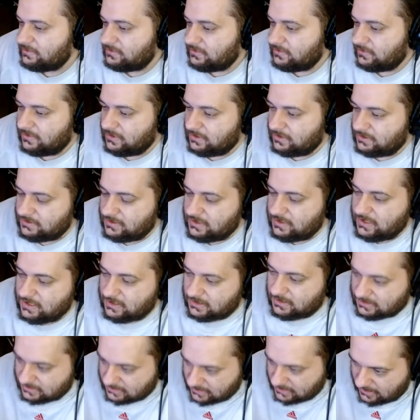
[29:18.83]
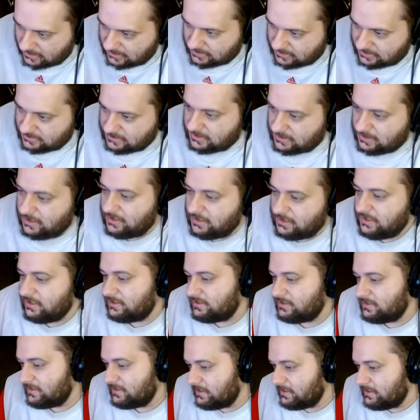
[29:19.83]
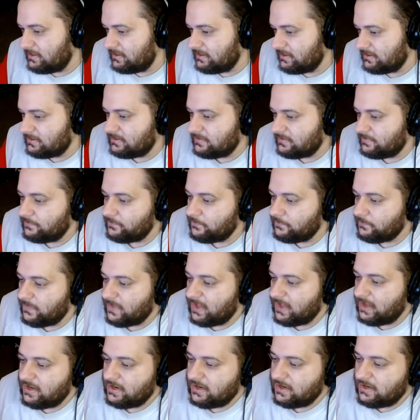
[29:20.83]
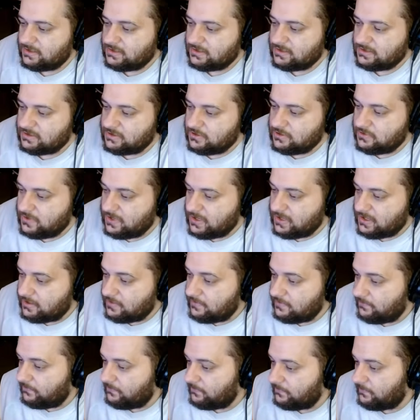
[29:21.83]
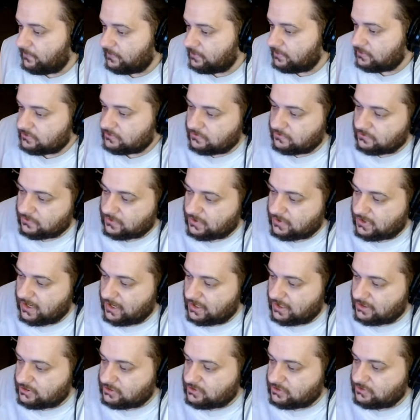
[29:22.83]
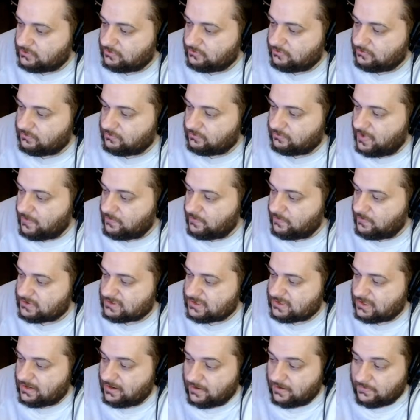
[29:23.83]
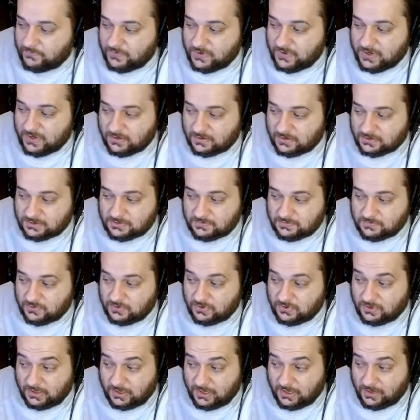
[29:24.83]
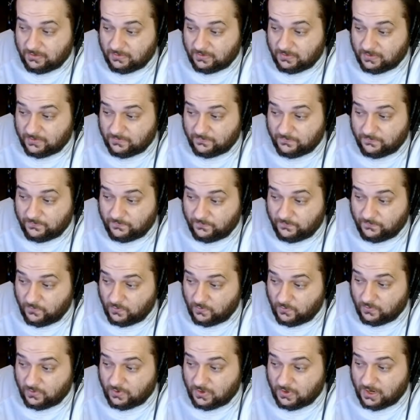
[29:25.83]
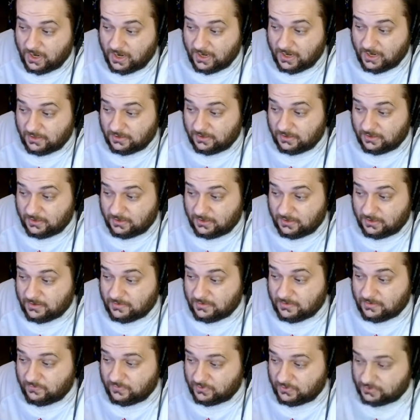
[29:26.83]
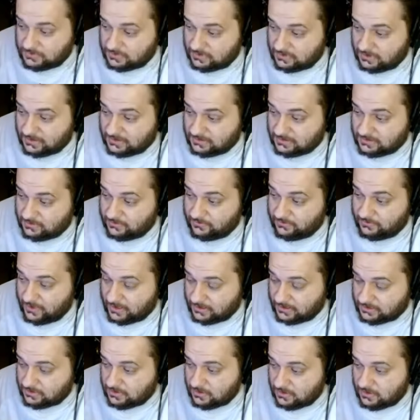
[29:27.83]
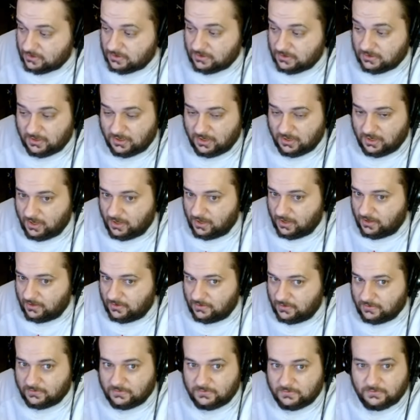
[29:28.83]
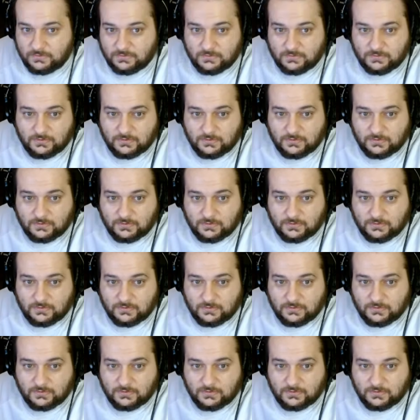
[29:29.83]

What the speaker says: So there's Itza's and then Itzy's. Itza's unique virtual cashier remembers every customer, allowing for highly personalized interaction. Uh-oh.